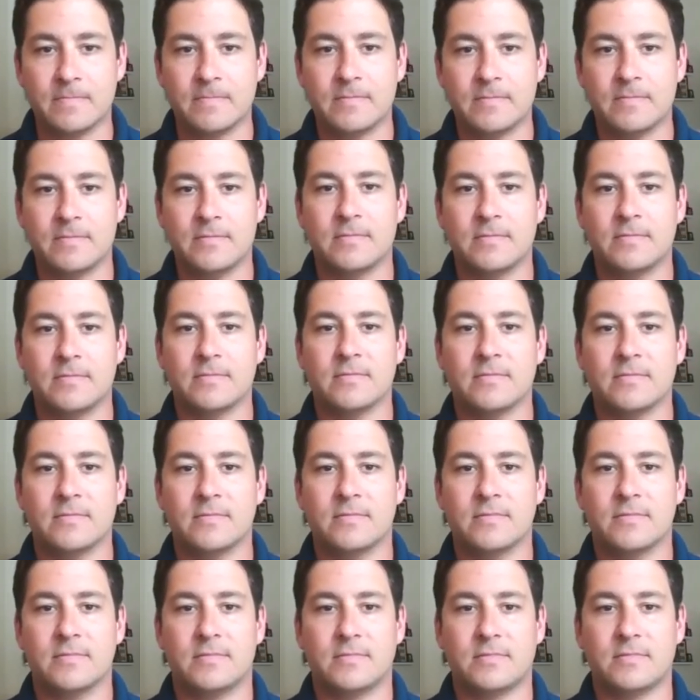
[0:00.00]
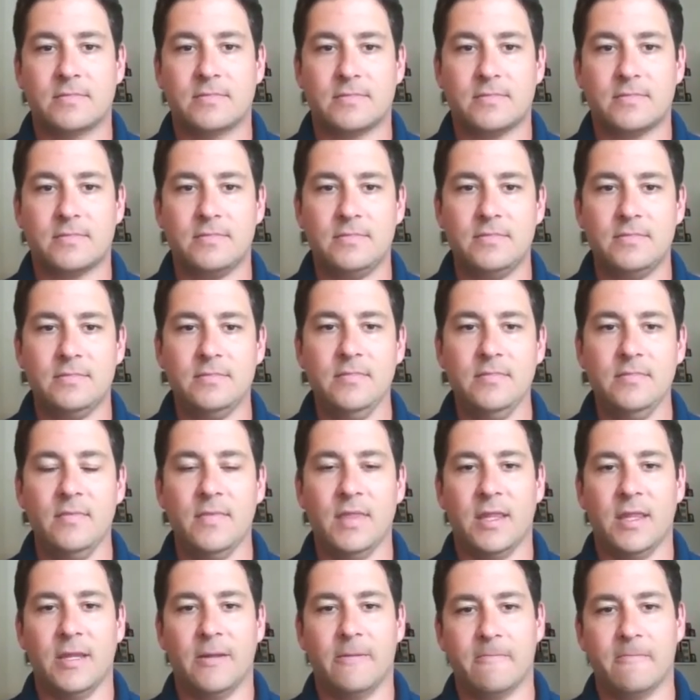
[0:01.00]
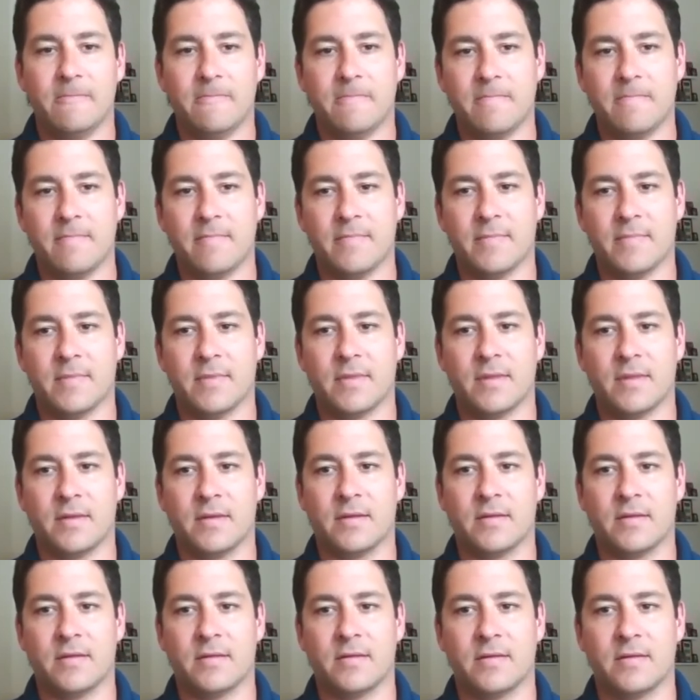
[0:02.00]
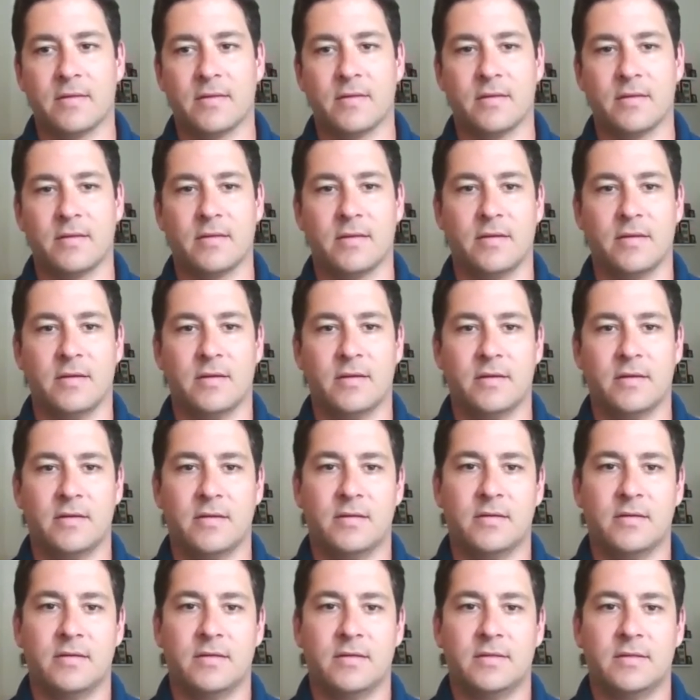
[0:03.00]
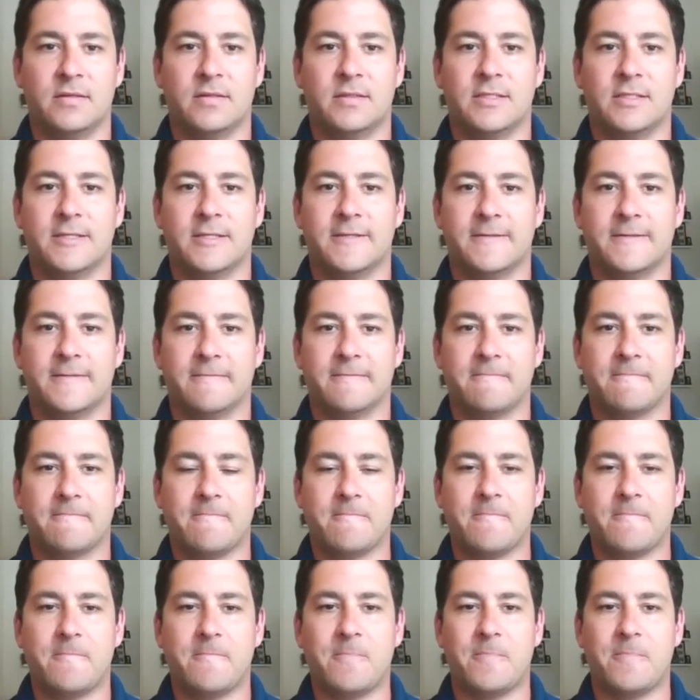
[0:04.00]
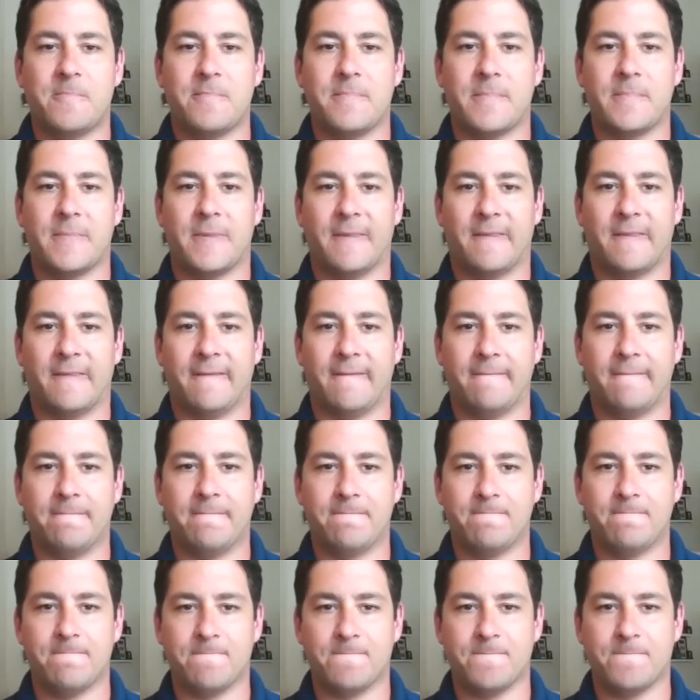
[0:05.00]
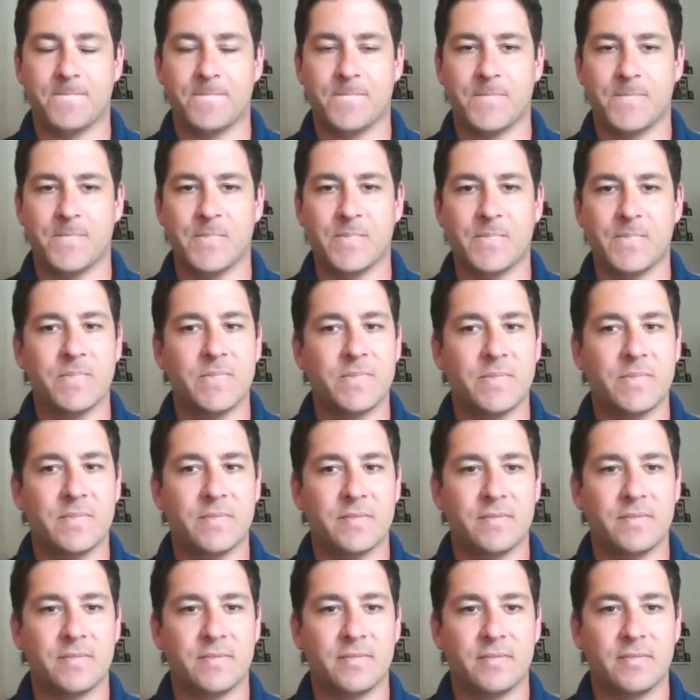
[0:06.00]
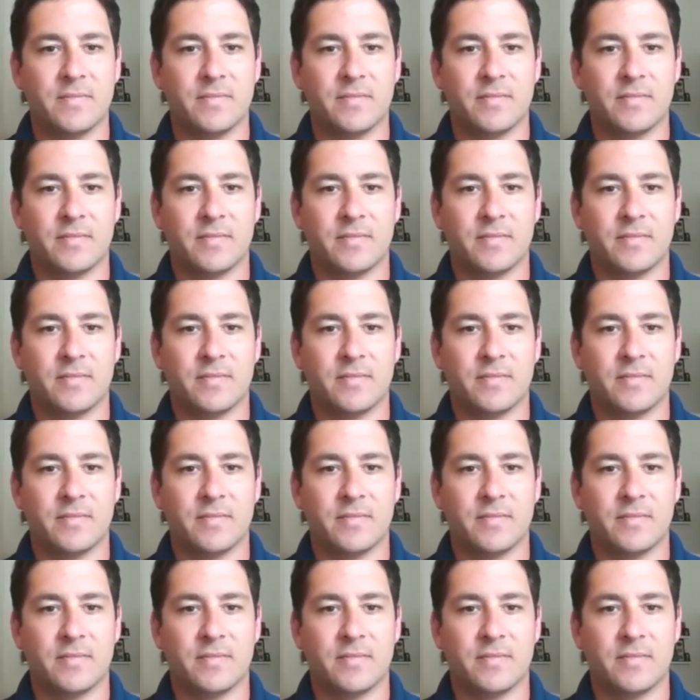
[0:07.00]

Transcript: (not speaking)